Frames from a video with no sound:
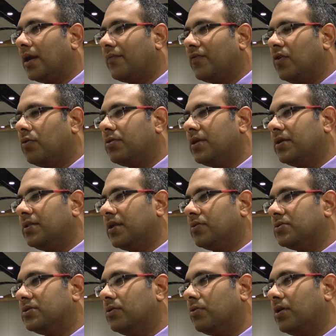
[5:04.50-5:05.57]
I've noted there
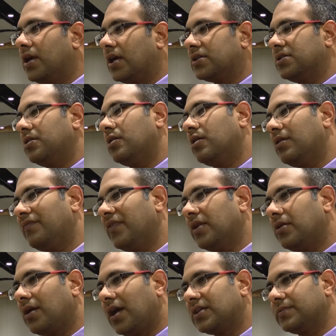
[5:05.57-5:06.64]
was no reduction in heart
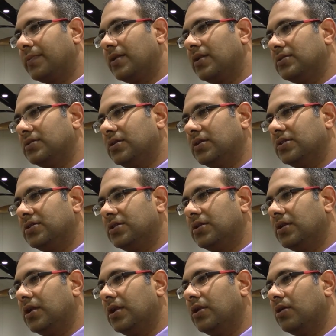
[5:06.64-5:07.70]
failure
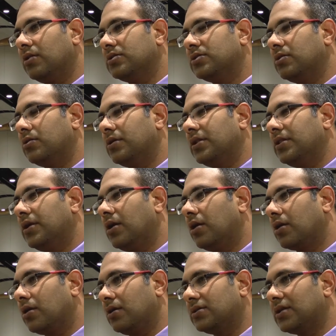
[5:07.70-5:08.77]
hospitalization and also in the
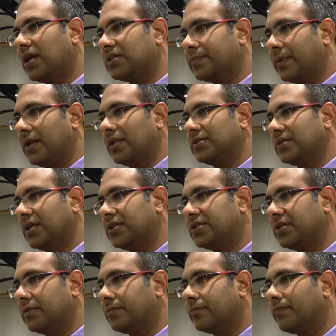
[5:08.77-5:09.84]
all-cause
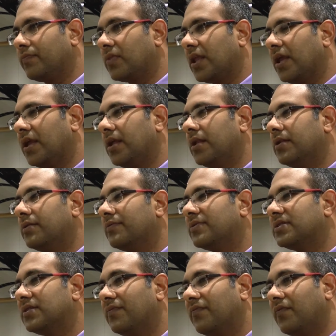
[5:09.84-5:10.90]
hospitalization. And
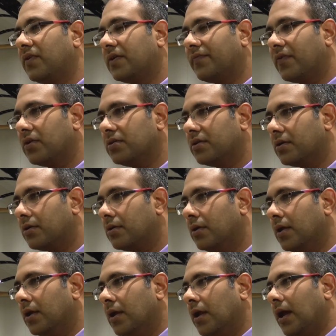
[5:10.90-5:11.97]
further,
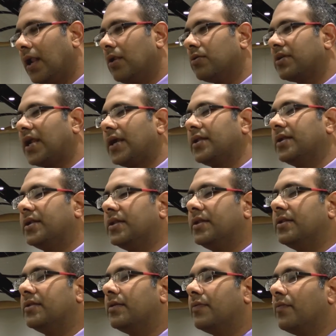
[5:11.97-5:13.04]
I looked at it
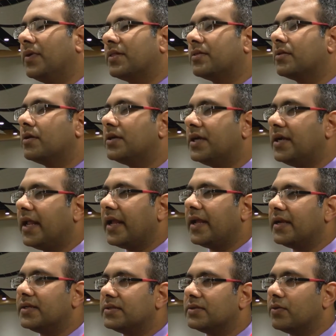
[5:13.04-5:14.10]
in with 30
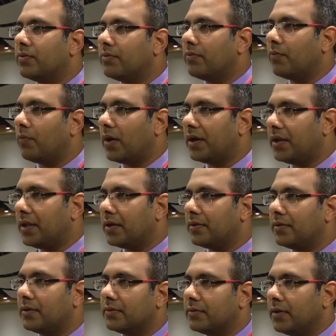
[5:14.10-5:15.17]
days, 1
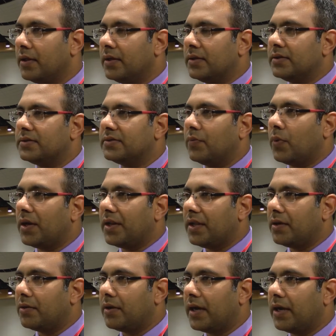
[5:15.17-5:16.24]
year, so 1
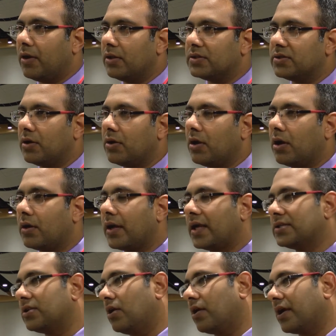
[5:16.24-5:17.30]
year, and also
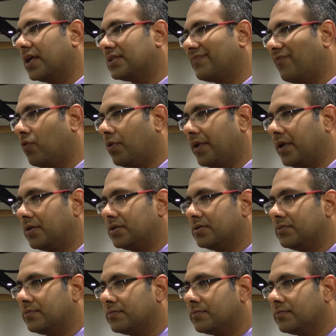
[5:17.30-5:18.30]
as long as 4 years.